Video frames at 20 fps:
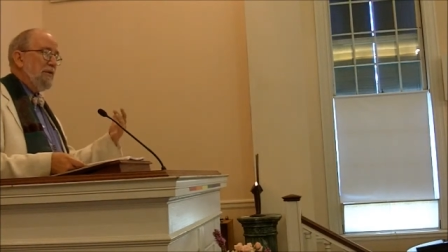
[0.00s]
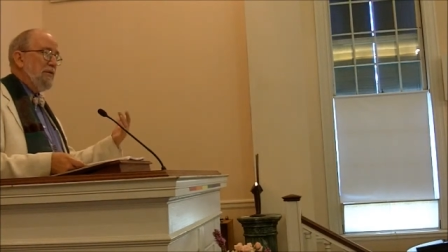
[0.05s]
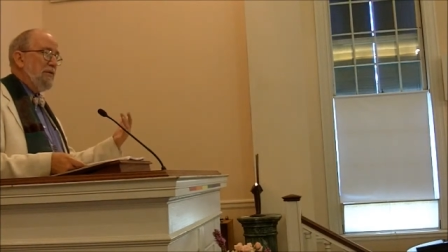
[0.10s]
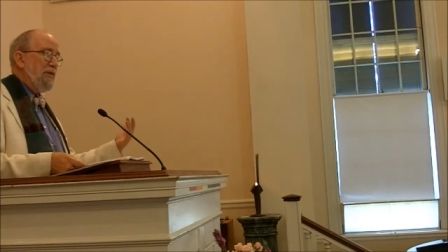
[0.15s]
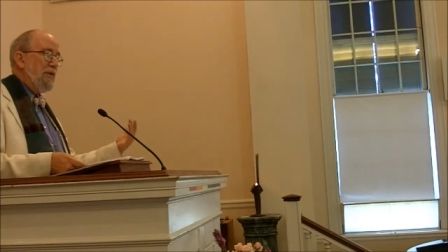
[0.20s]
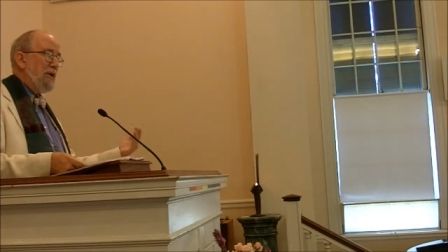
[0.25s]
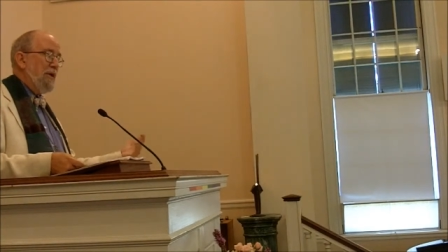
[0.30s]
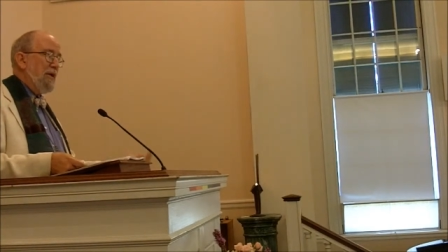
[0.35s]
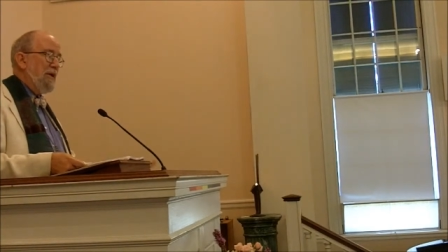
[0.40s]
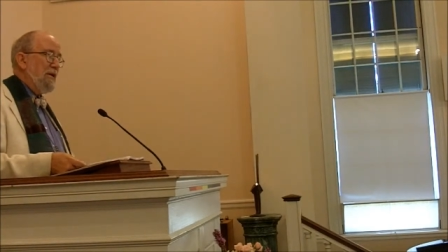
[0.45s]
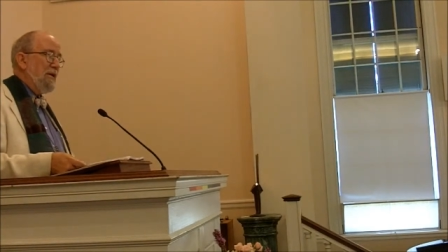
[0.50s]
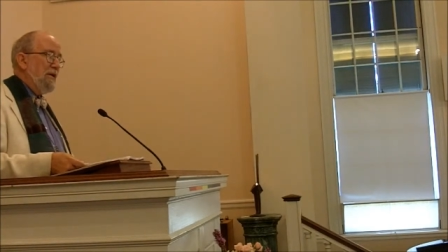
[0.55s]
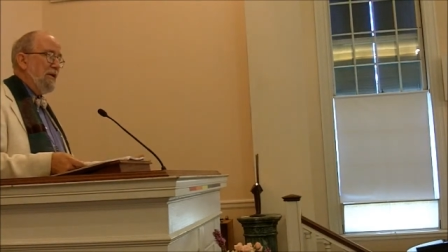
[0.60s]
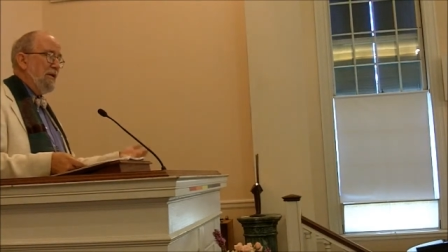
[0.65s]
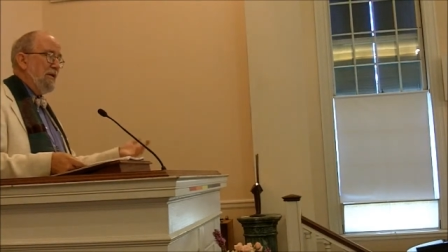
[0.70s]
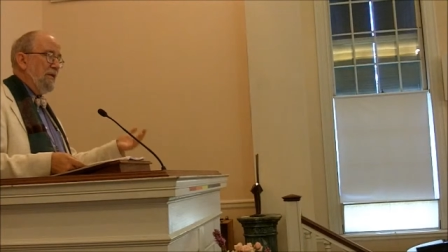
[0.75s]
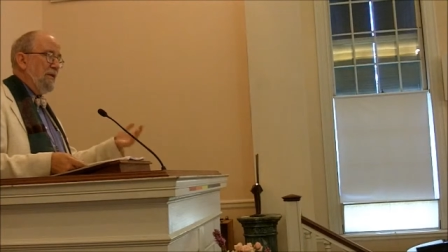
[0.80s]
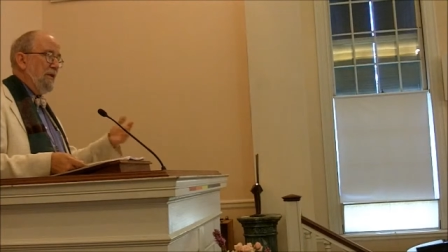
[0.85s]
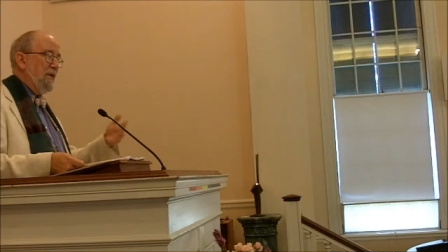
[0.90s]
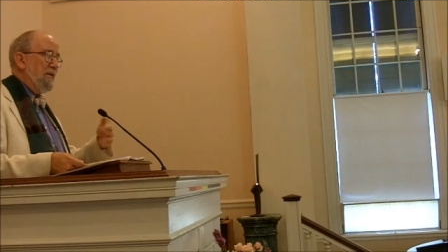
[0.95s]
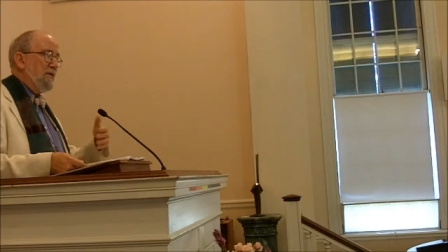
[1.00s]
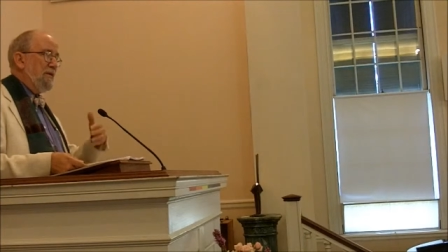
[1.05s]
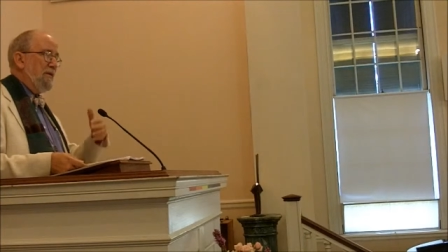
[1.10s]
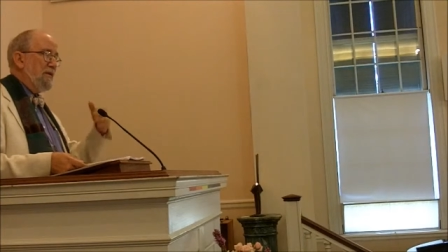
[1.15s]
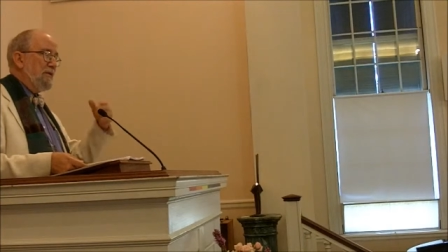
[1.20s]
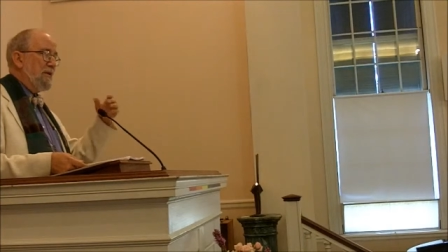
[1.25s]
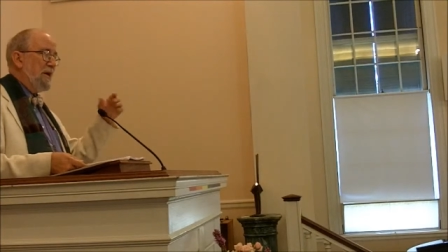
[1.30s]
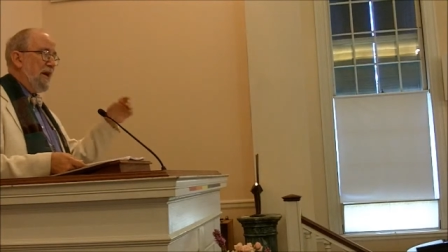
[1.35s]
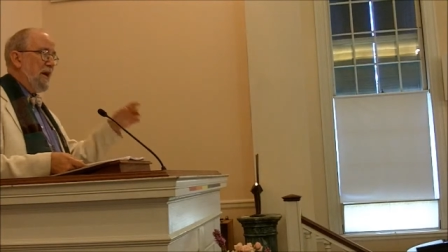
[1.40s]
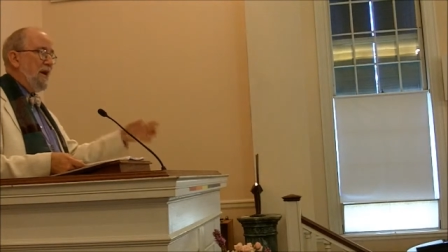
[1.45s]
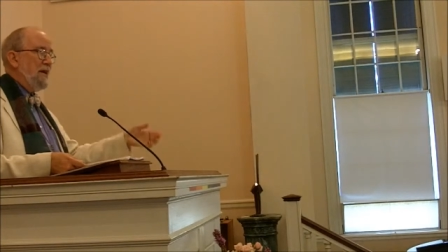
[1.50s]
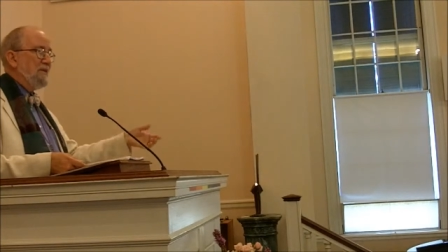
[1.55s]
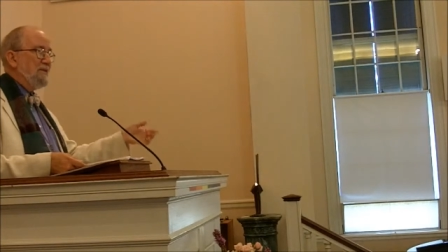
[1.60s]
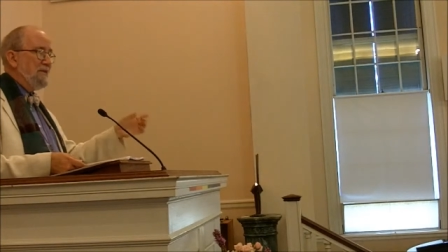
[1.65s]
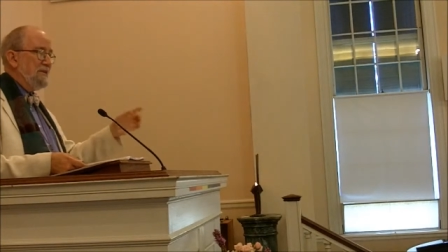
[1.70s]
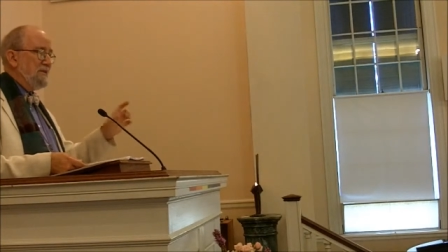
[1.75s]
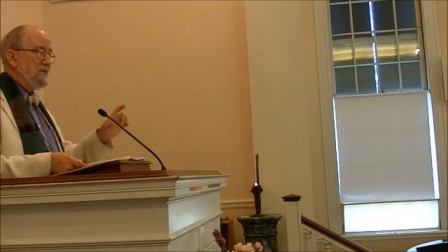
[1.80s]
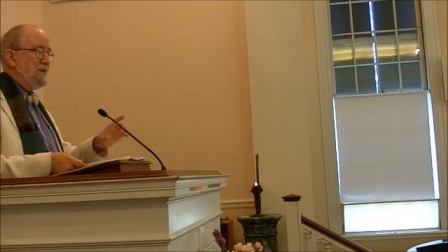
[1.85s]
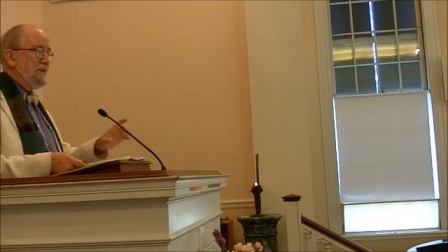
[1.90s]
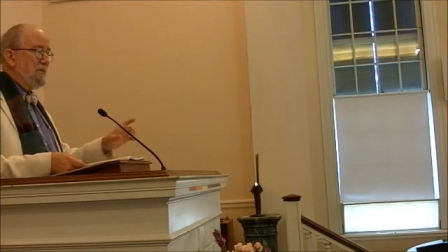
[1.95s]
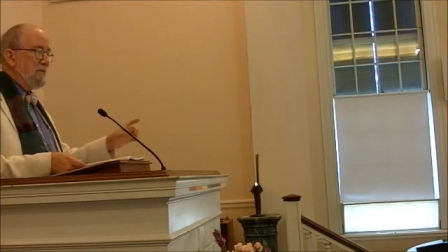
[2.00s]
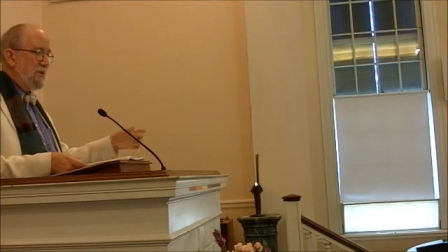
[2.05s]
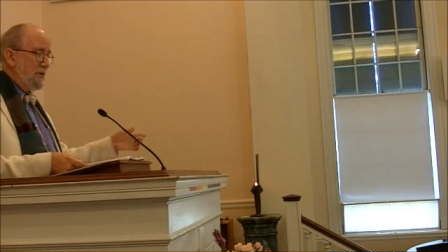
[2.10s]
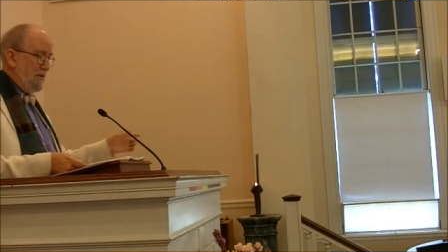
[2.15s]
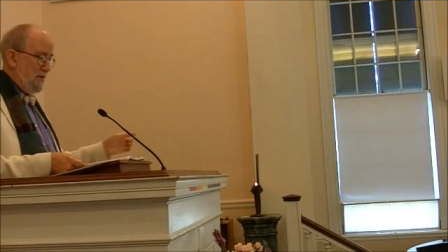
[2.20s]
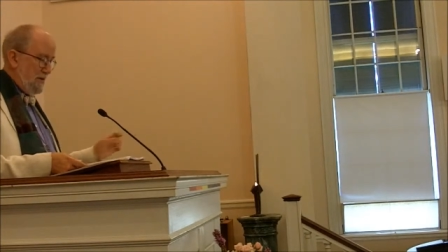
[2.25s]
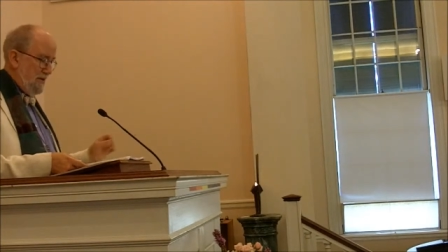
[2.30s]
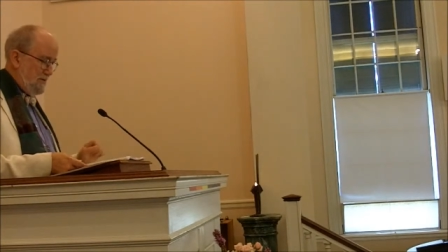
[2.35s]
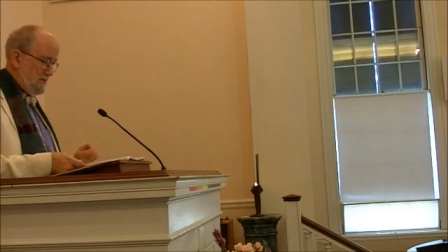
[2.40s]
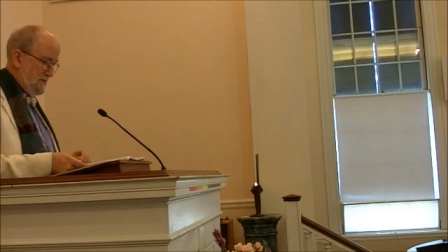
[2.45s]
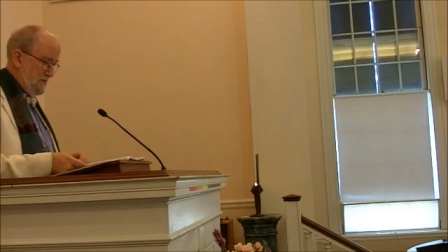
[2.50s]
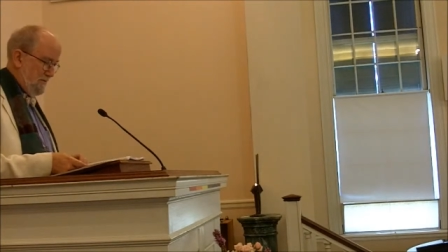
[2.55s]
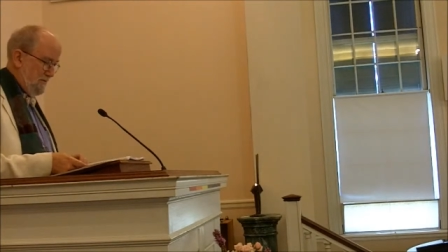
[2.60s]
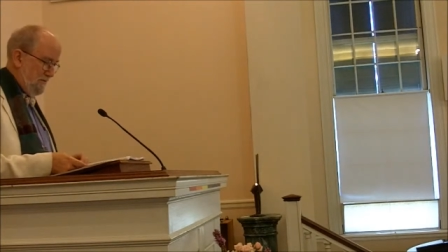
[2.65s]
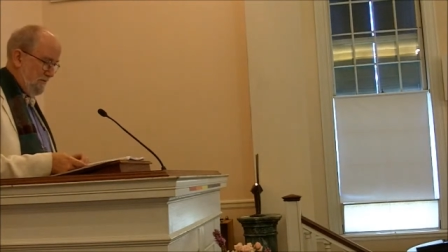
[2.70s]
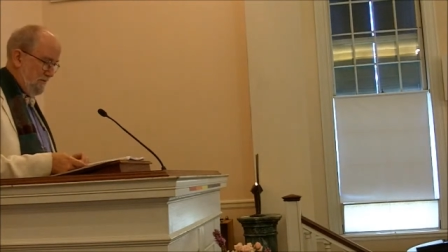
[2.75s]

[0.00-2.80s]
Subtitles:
where it ties into immigration.